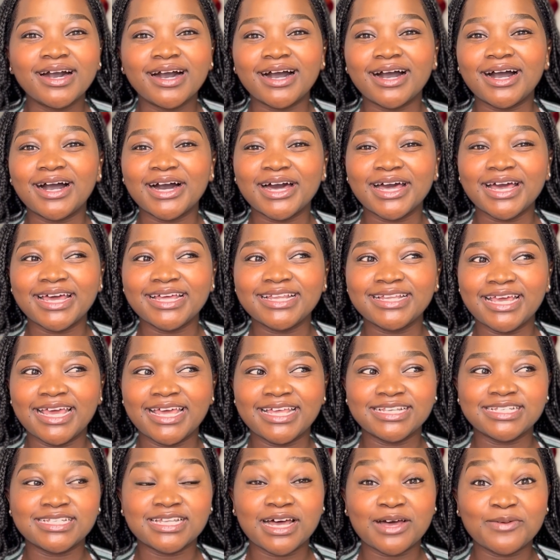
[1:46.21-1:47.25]

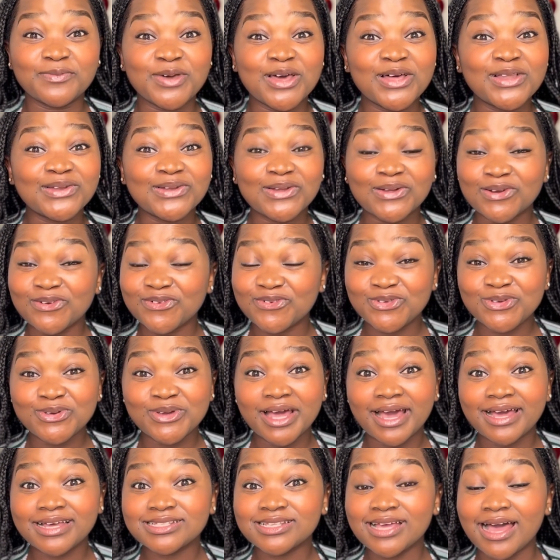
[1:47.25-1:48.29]
And a lot of you
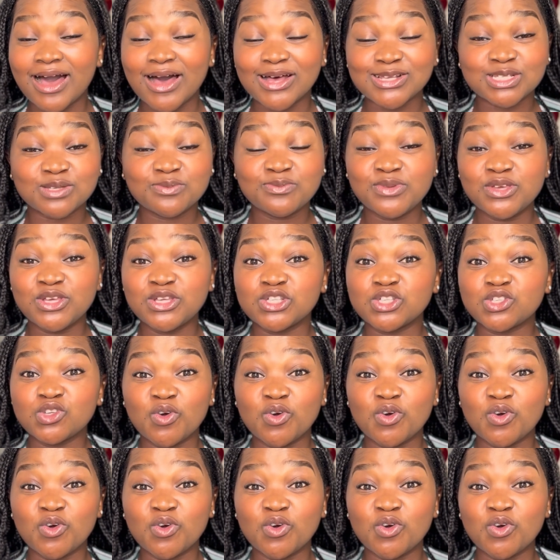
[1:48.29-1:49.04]
guys asked me so